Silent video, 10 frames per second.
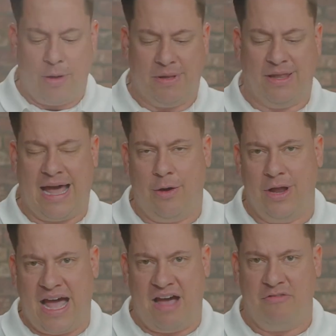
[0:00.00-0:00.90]
I'm allowed
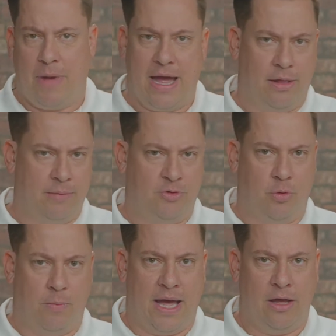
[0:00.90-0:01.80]
a half mile up to a
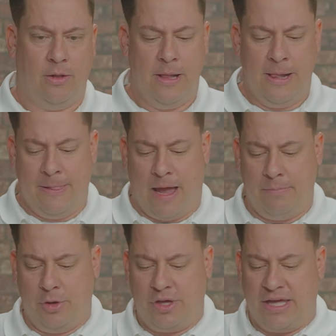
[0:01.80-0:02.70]
mile, I'm
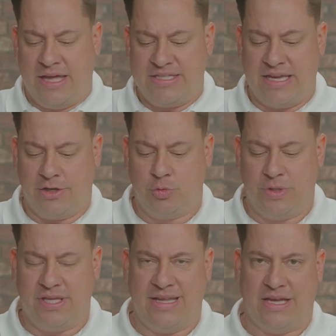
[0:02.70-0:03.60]
looking at sales
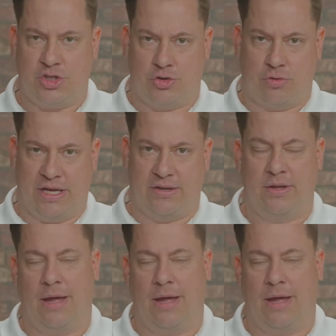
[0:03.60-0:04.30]
within that street.